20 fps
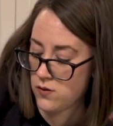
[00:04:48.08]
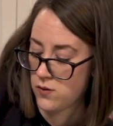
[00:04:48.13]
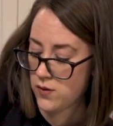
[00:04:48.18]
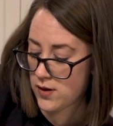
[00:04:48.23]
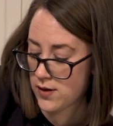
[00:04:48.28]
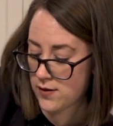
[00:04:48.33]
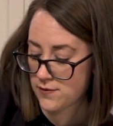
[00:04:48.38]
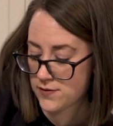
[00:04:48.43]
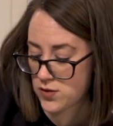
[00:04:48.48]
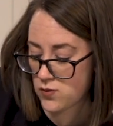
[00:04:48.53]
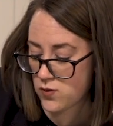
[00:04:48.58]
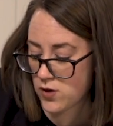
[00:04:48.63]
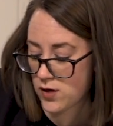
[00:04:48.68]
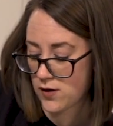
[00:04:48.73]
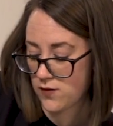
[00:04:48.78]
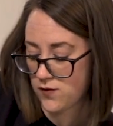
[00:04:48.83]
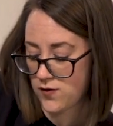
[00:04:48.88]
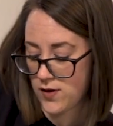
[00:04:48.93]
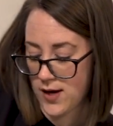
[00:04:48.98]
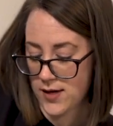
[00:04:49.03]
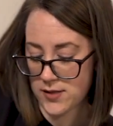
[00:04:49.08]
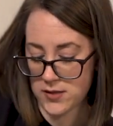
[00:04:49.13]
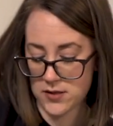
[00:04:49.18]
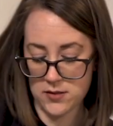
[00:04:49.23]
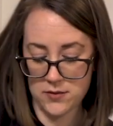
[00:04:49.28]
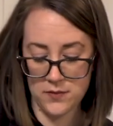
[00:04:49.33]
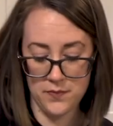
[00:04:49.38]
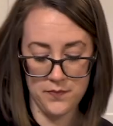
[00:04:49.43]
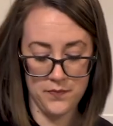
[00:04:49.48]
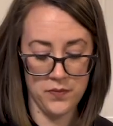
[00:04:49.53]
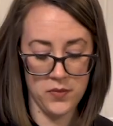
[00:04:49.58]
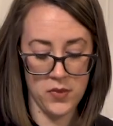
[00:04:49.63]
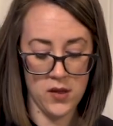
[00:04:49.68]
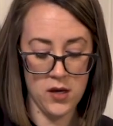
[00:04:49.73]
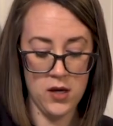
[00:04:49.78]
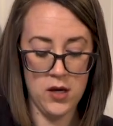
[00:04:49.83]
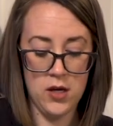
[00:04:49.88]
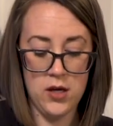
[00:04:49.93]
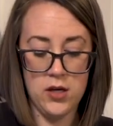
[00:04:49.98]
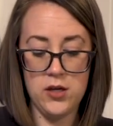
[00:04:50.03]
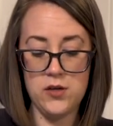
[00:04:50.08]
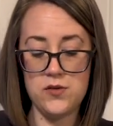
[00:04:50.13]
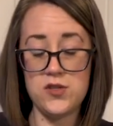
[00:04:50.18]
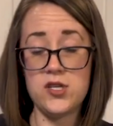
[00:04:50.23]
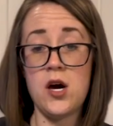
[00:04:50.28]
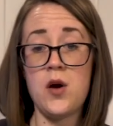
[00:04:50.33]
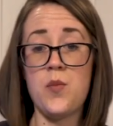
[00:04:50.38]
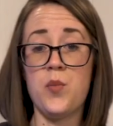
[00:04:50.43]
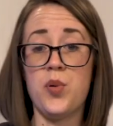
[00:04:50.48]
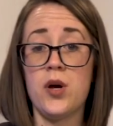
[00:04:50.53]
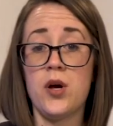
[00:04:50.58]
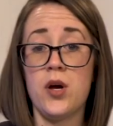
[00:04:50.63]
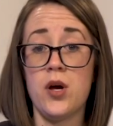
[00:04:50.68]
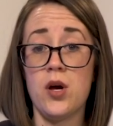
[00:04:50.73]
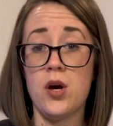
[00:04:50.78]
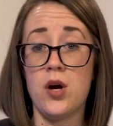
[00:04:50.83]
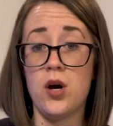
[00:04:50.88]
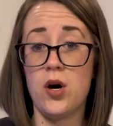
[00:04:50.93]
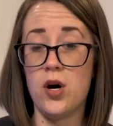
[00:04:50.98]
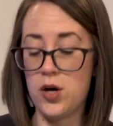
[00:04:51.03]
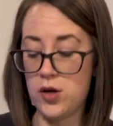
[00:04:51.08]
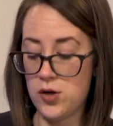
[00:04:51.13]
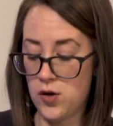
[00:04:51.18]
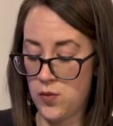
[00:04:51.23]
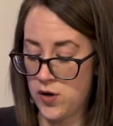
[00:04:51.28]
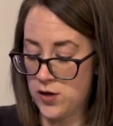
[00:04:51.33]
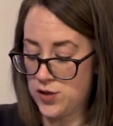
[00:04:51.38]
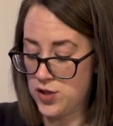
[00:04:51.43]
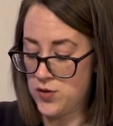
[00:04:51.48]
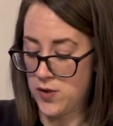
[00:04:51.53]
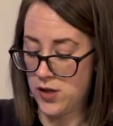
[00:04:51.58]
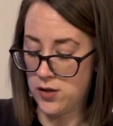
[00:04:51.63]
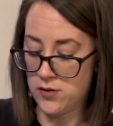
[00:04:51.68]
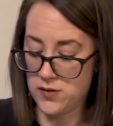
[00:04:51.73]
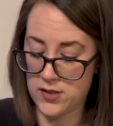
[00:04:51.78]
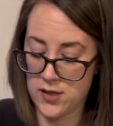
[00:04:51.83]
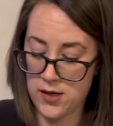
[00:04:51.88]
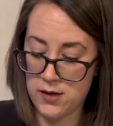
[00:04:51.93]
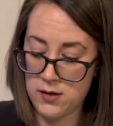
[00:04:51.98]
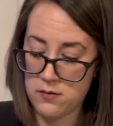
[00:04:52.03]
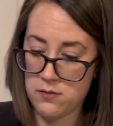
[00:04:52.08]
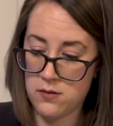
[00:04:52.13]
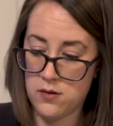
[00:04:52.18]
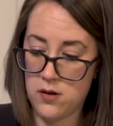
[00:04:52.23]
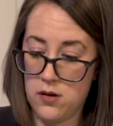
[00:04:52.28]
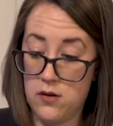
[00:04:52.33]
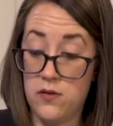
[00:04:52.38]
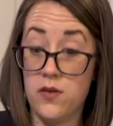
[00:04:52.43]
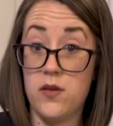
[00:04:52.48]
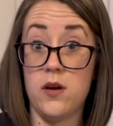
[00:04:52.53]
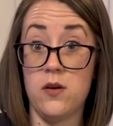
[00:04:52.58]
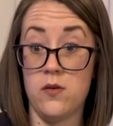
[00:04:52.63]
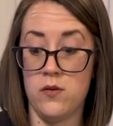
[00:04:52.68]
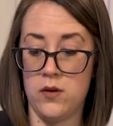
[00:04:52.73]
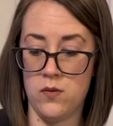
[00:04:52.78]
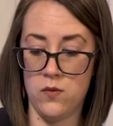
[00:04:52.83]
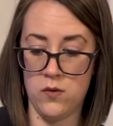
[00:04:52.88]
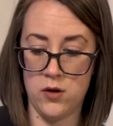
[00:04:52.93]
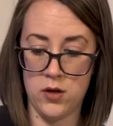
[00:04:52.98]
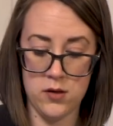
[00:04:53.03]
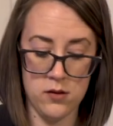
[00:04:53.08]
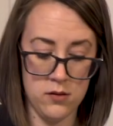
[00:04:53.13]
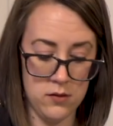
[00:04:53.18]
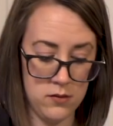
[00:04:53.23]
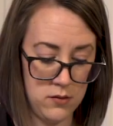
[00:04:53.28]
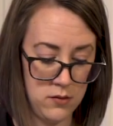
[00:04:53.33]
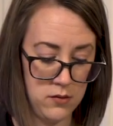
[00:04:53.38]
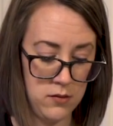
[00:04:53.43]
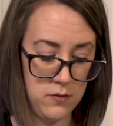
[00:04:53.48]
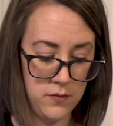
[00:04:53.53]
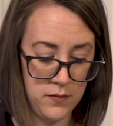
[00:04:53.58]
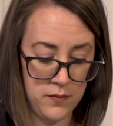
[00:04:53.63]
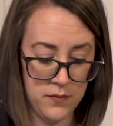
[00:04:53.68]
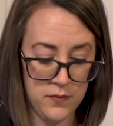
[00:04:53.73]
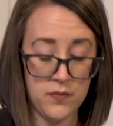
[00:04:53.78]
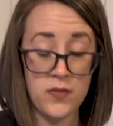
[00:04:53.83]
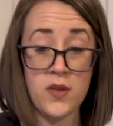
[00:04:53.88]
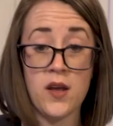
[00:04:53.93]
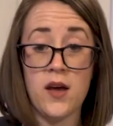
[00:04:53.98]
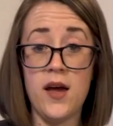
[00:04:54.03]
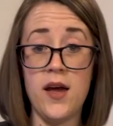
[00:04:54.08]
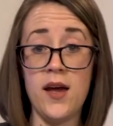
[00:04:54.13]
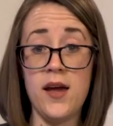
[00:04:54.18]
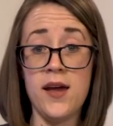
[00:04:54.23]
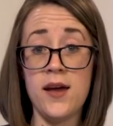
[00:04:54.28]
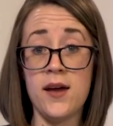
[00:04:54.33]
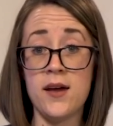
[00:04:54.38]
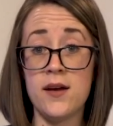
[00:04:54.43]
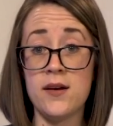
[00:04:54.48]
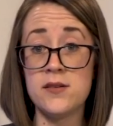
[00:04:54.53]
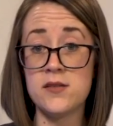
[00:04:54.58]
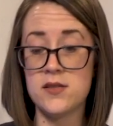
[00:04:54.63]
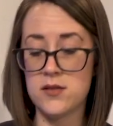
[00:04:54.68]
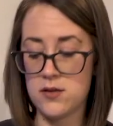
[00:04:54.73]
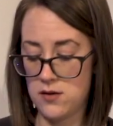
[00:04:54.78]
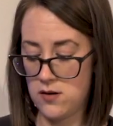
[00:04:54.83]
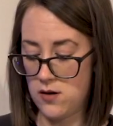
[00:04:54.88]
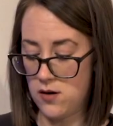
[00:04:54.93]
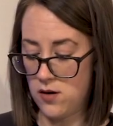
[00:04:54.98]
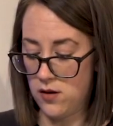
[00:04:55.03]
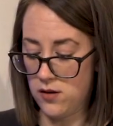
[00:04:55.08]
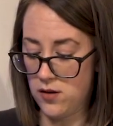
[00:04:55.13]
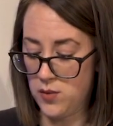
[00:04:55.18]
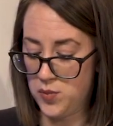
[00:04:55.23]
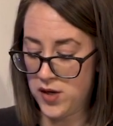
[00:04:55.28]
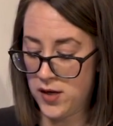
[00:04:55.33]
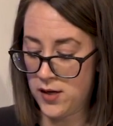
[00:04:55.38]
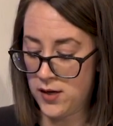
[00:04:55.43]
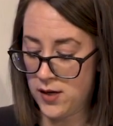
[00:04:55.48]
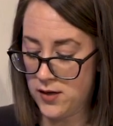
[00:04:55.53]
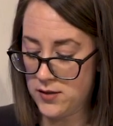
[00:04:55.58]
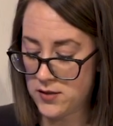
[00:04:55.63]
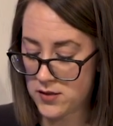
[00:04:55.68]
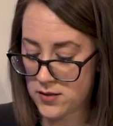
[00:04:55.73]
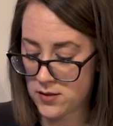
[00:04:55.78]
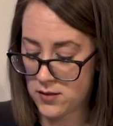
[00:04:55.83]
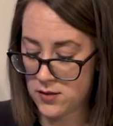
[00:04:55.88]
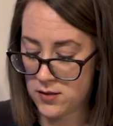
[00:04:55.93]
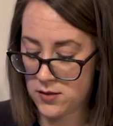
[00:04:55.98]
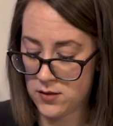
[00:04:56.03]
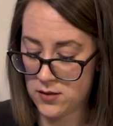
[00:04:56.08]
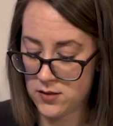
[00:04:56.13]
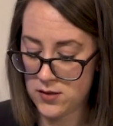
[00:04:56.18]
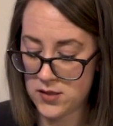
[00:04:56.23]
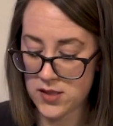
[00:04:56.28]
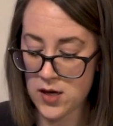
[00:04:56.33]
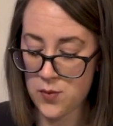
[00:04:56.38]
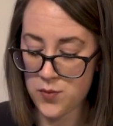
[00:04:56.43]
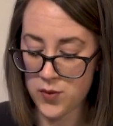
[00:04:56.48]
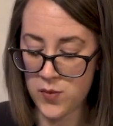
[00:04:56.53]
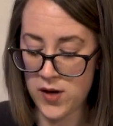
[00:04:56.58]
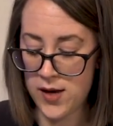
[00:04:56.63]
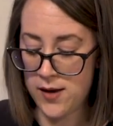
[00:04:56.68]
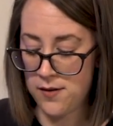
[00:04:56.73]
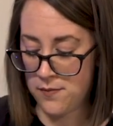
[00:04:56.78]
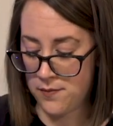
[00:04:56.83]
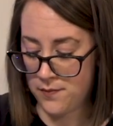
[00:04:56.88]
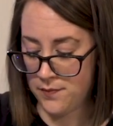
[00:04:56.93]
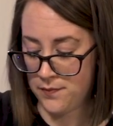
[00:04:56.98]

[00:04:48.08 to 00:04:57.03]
we have to work fast. You dump all your marshmallows in. There went one. And all the peanuts. Dump them in.